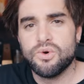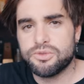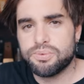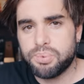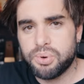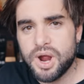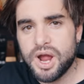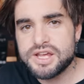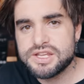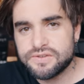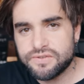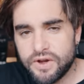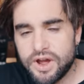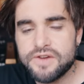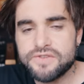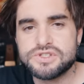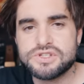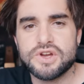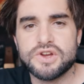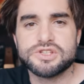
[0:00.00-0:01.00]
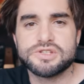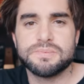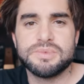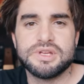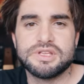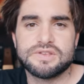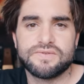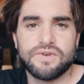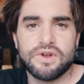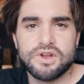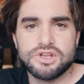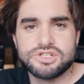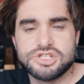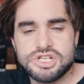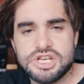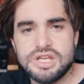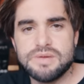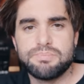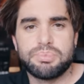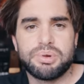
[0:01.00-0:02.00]
with price, five stars means very
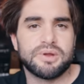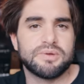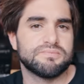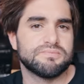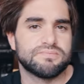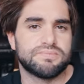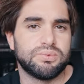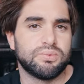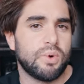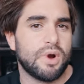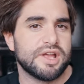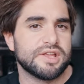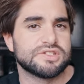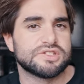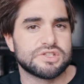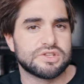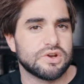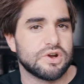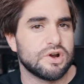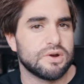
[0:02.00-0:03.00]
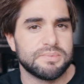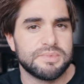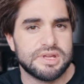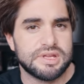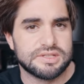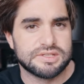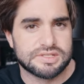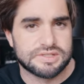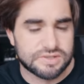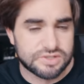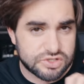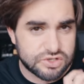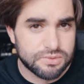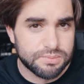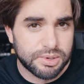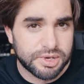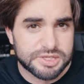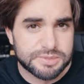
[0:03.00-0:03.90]
cheap and one star means super